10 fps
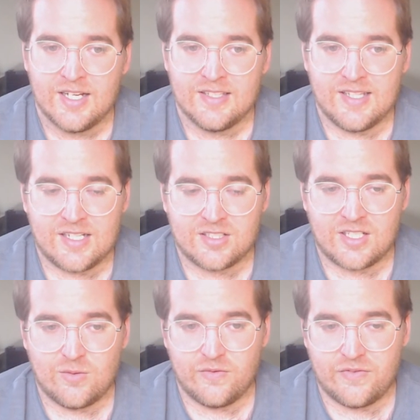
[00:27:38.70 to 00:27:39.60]
that is
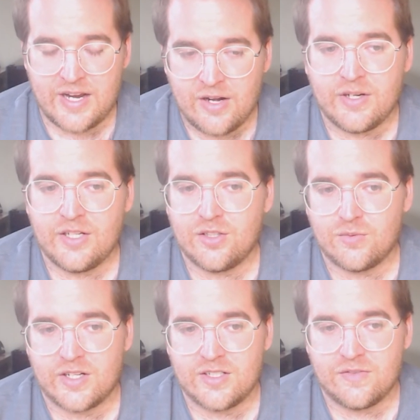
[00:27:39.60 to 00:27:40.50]
a very good
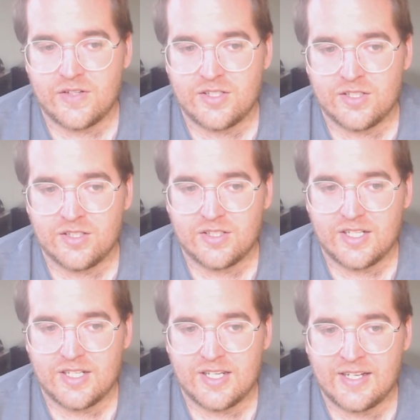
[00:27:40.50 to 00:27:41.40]
run defender
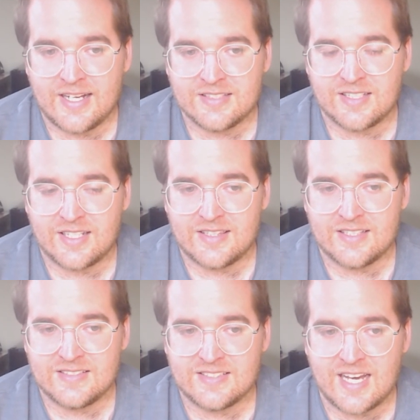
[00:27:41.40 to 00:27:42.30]
and has the
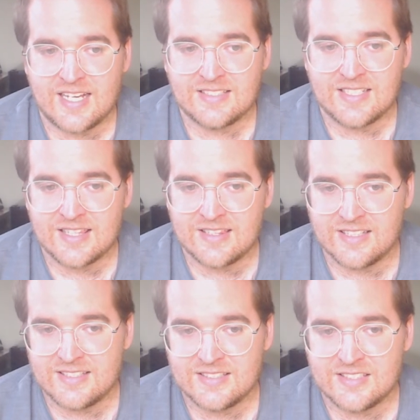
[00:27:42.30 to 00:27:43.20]
size and
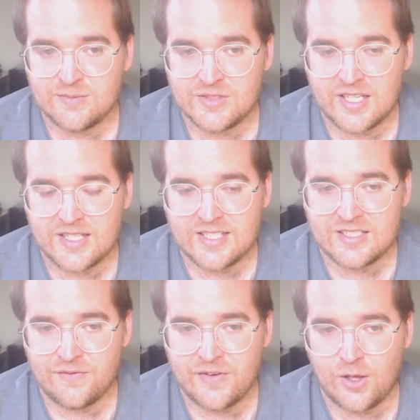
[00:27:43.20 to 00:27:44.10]
athleticism to, I think,
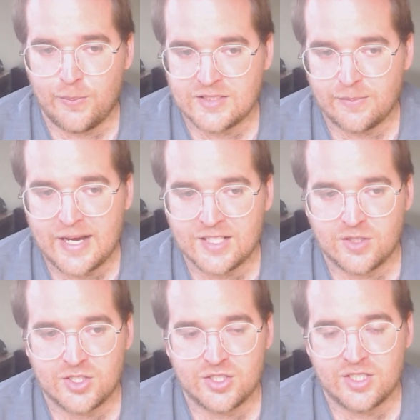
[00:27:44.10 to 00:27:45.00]
develop as a pass
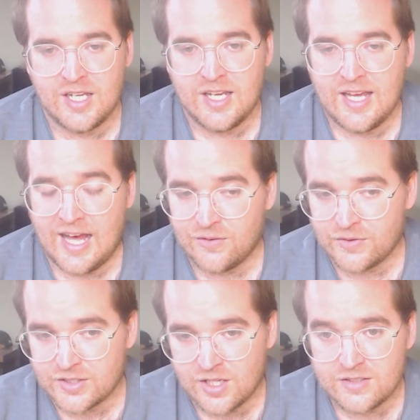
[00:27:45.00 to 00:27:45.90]
rusher.
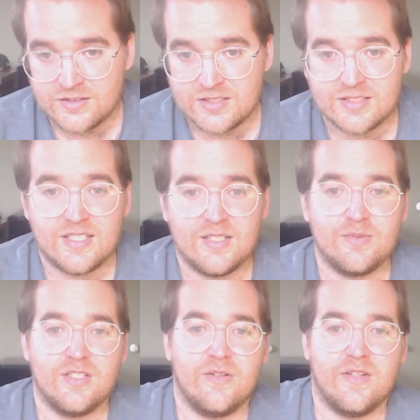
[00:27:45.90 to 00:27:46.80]
Alfred Collins is a name
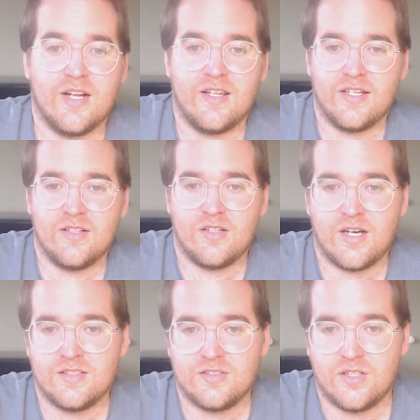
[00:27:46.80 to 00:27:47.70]
to know that I like a
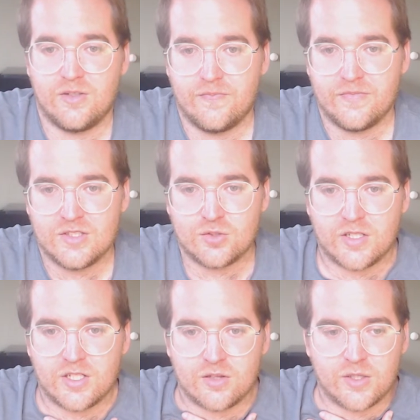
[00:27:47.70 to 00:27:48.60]
lot, so just
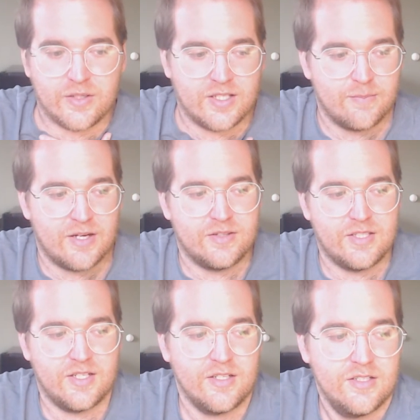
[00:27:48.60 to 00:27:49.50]
wanted to throw him out
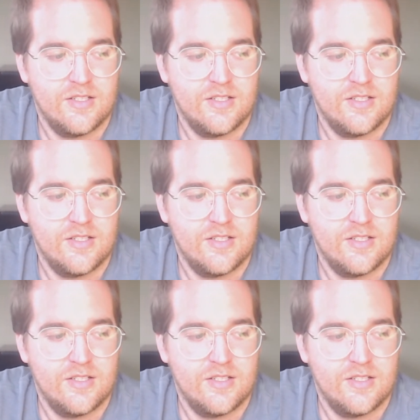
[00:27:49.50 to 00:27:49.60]
there.